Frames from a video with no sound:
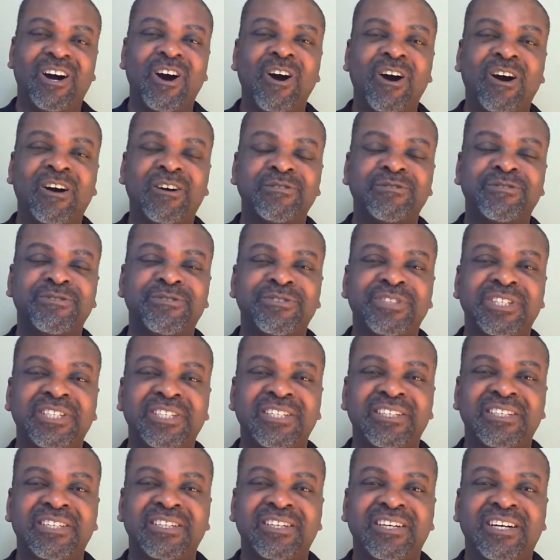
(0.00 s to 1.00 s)
of
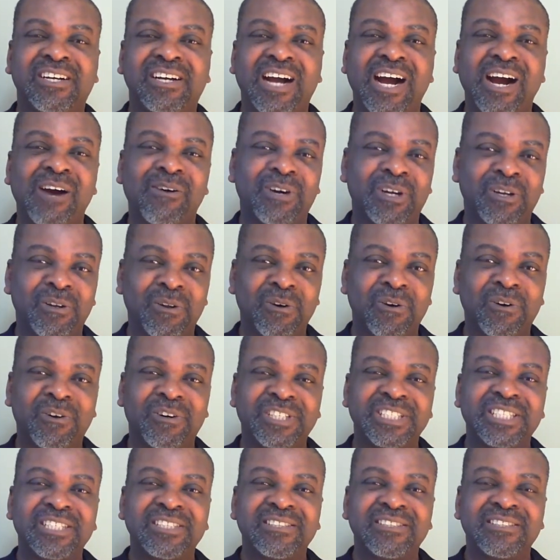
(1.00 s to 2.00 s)
our
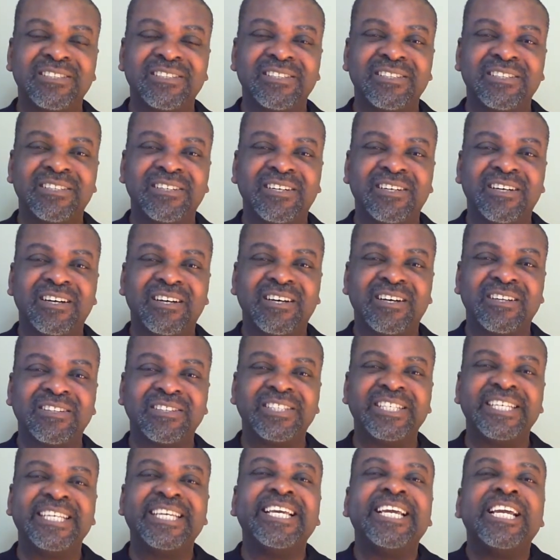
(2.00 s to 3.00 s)
Lord,
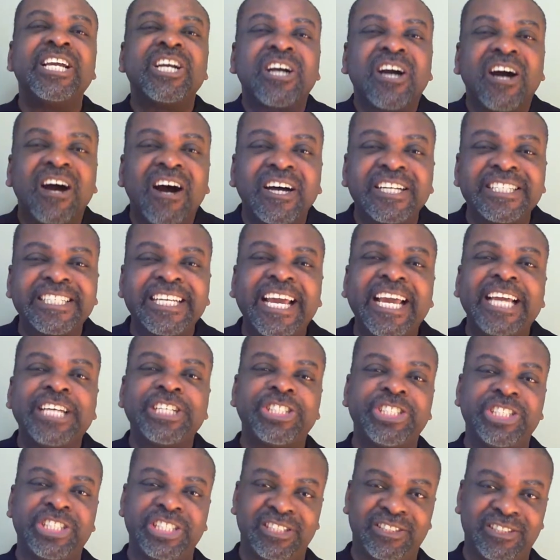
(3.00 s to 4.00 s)
the
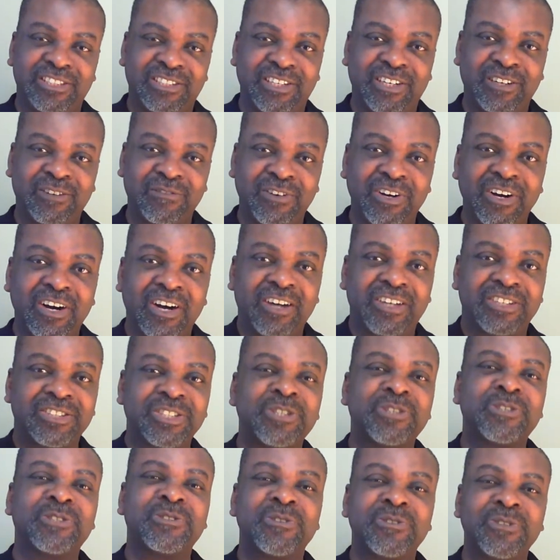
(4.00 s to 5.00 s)
incarnation of
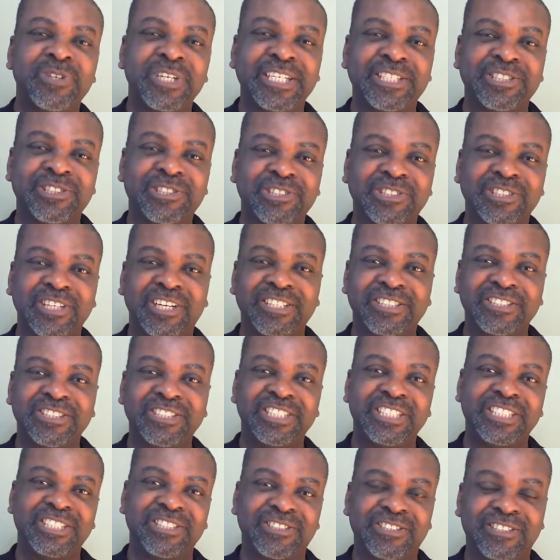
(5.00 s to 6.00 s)
God through his Son,
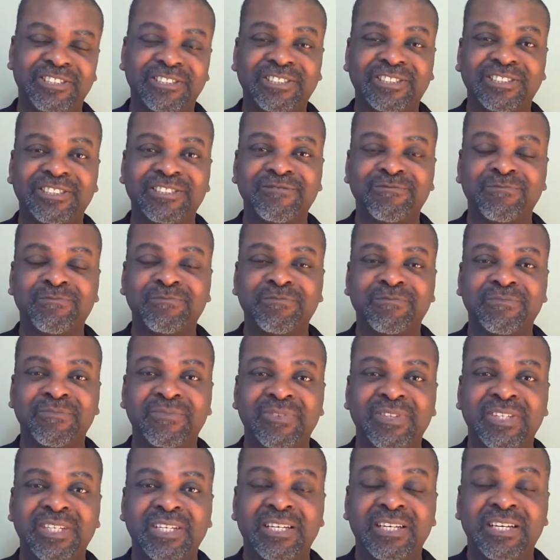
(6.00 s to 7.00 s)
Jesus.
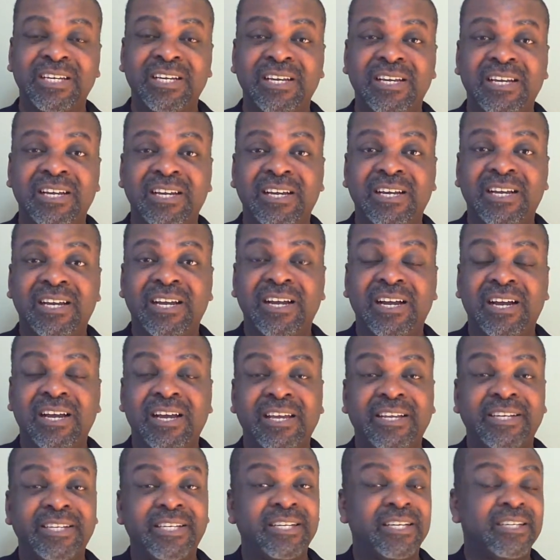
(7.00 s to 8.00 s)

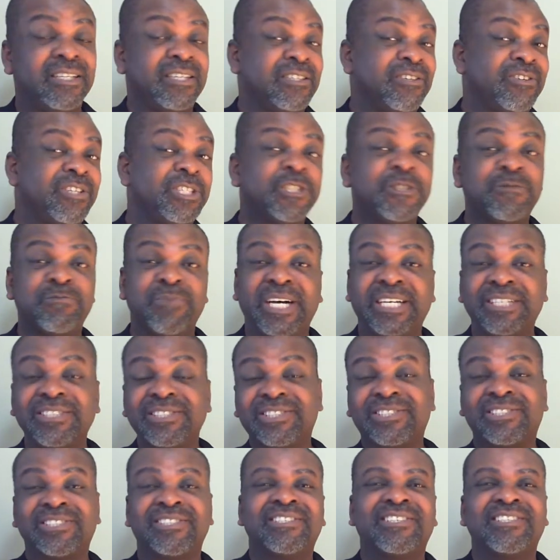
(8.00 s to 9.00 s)
And
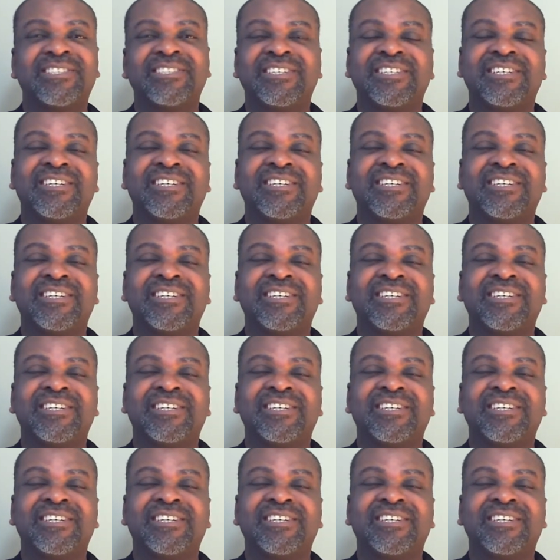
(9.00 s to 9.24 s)
Christmas